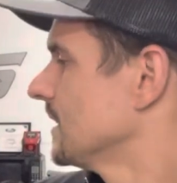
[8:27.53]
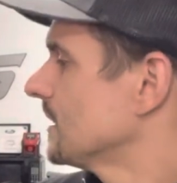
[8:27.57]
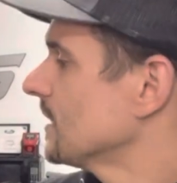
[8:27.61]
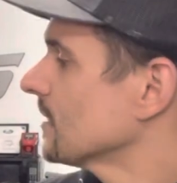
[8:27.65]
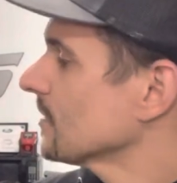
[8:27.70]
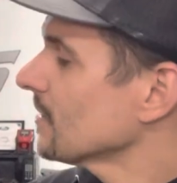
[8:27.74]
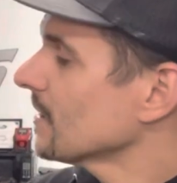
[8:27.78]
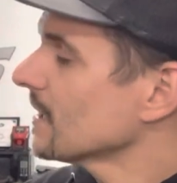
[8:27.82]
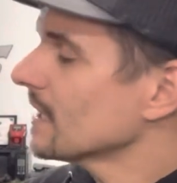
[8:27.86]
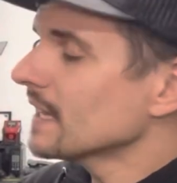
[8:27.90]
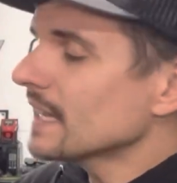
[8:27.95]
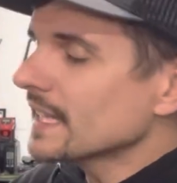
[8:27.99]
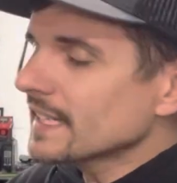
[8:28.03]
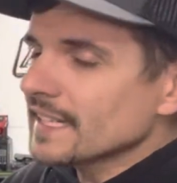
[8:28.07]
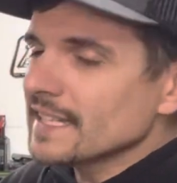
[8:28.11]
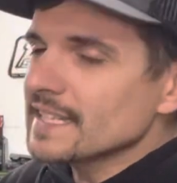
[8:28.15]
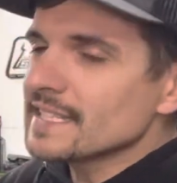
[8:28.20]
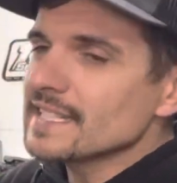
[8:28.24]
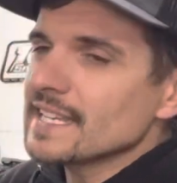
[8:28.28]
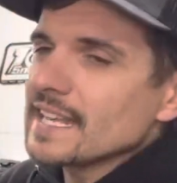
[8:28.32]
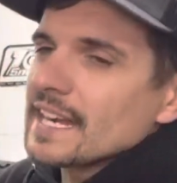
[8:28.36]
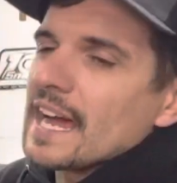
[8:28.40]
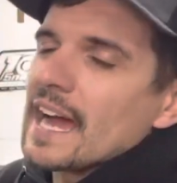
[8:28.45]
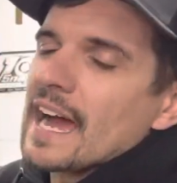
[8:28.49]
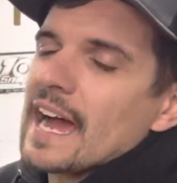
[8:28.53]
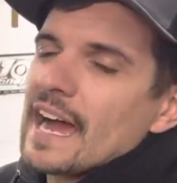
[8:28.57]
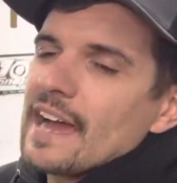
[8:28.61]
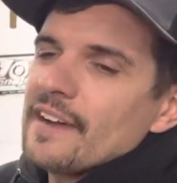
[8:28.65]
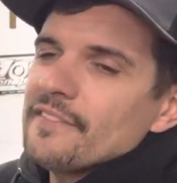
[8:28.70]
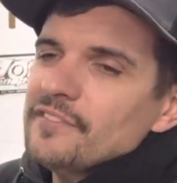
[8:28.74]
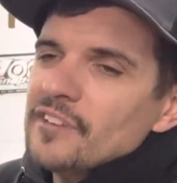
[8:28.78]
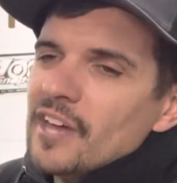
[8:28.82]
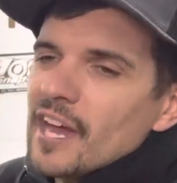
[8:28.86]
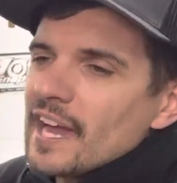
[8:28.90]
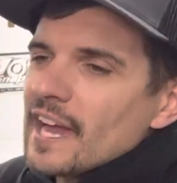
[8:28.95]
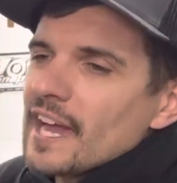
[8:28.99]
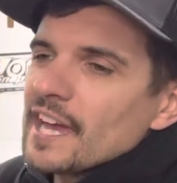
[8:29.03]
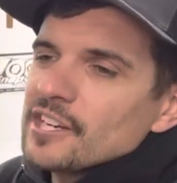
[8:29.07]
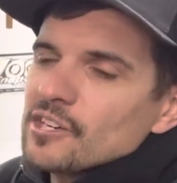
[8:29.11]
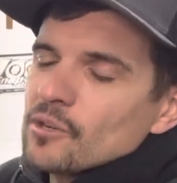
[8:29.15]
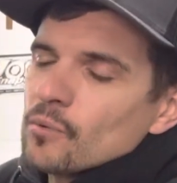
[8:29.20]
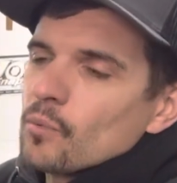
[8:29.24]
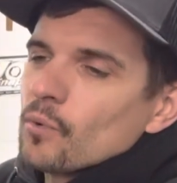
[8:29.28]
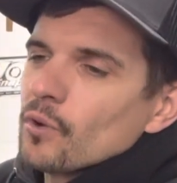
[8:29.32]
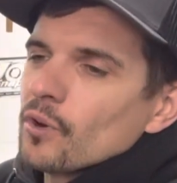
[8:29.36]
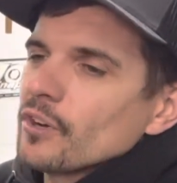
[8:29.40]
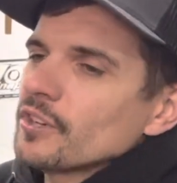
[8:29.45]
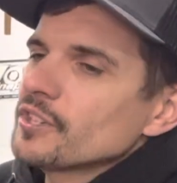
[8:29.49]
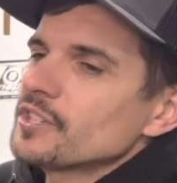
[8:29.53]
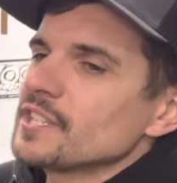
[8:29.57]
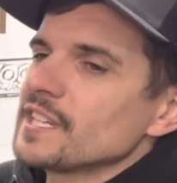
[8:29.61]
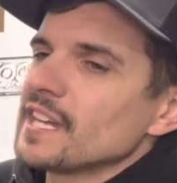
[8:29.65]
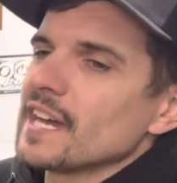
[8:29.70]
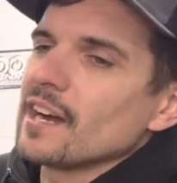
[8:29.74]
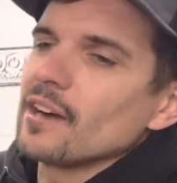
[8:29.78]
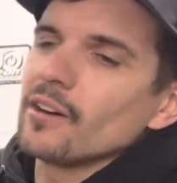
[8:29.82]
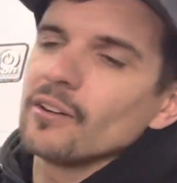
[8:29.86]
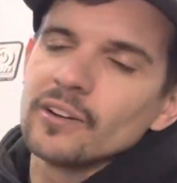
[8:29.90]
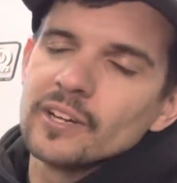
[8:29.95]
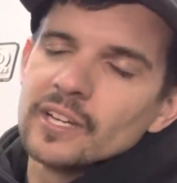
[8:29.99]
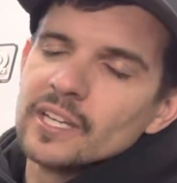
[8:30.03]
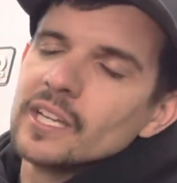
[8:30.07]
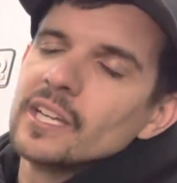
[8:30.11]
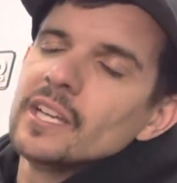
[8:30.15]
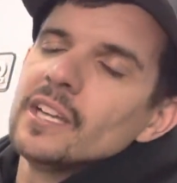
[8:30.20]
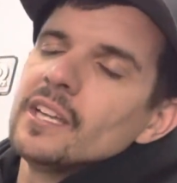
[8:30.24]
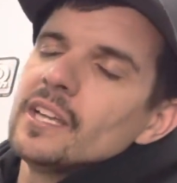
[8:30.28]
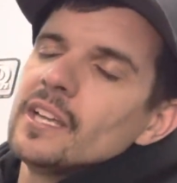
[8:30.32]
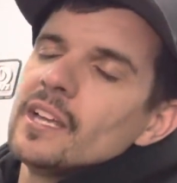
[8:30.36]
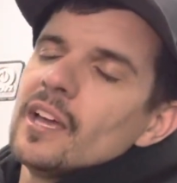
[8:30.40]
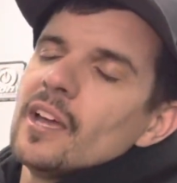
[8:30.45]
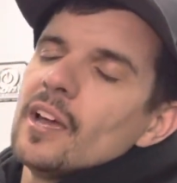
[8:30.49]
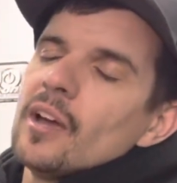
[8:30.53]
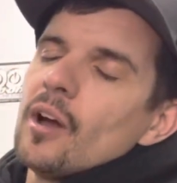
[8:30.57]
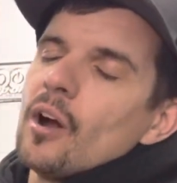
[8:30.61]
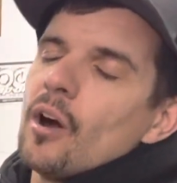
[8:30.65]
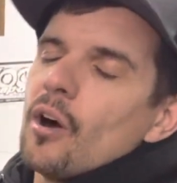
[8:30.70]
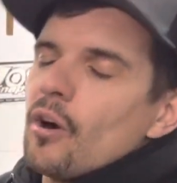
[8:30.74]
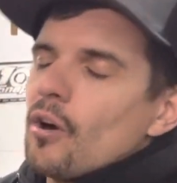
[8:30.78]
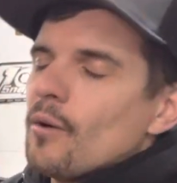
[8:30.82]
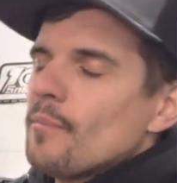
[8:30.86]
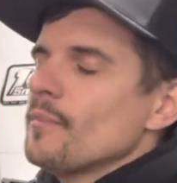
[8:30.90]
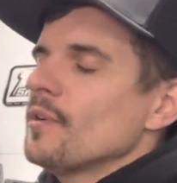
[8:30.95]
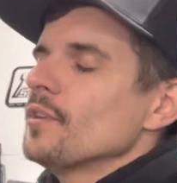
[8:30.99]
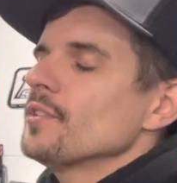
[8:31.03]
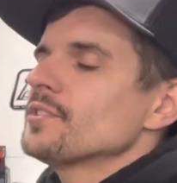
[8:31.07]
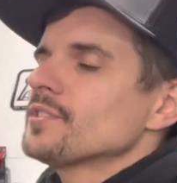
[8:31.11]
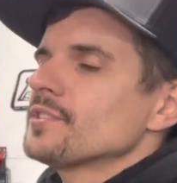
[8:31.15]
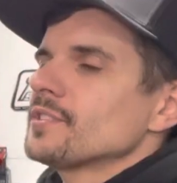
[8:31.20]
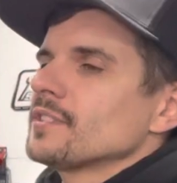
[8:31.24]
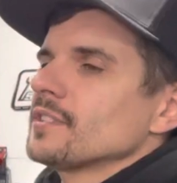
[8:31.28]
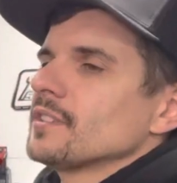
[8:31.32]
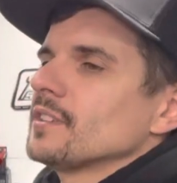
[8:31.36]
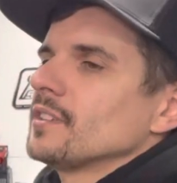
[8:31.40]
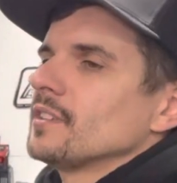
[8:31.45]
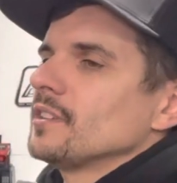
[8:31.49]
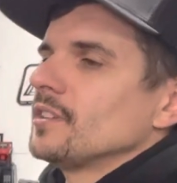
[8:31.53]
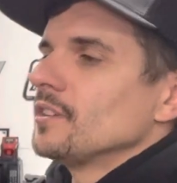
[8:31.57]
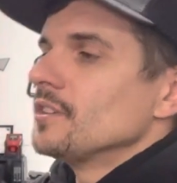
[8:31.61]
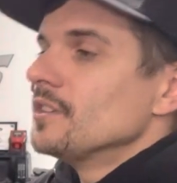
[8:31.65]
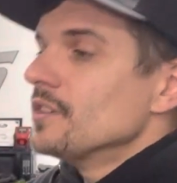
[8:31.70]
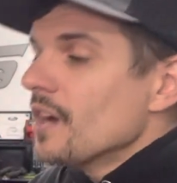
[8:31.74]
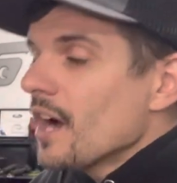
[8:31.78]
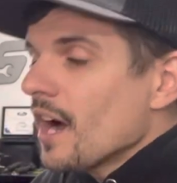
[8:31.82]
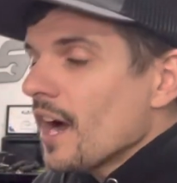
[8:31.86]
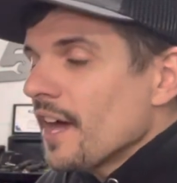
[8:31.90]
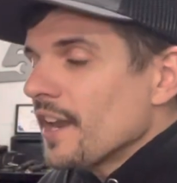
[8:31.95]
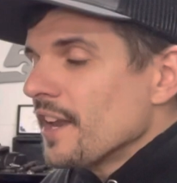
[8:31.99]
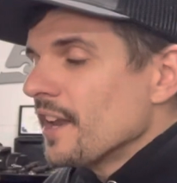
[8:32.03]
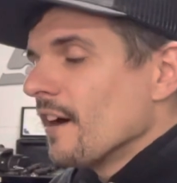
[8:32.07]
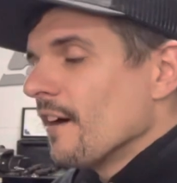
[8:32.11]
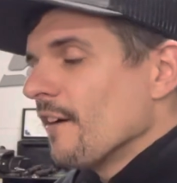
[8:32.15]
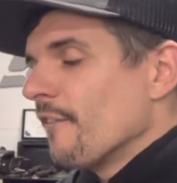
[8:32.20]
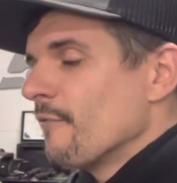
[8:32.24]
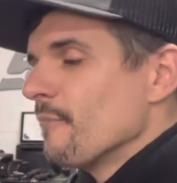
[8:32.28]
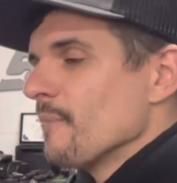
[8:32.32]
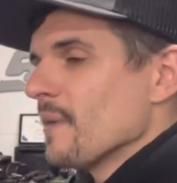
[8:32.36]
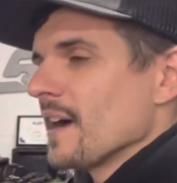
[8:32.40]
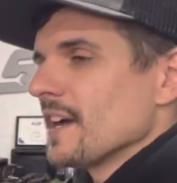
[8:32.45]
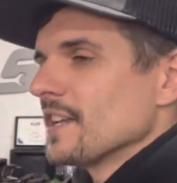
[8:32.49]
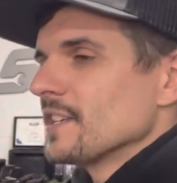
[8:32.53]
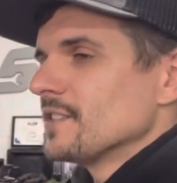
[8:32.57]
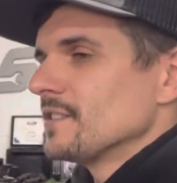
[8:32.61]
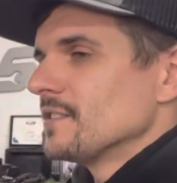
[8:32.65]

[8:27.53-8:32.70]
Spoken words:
Now granted, like I said, I've not had to warranty out almost none of my